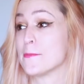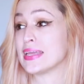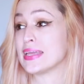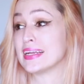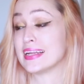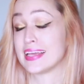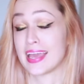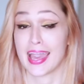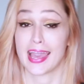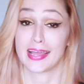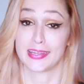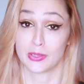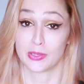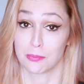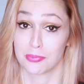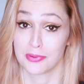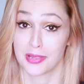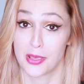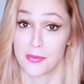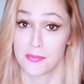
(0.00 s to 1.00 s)
mean, can you
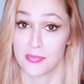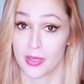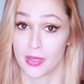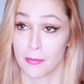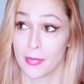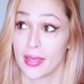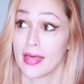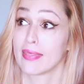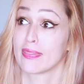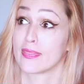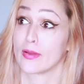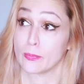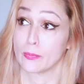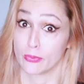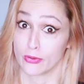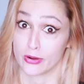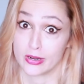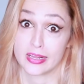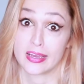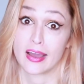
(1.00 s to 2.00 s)
blame them? They're
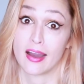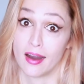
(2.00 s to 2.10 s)
pretty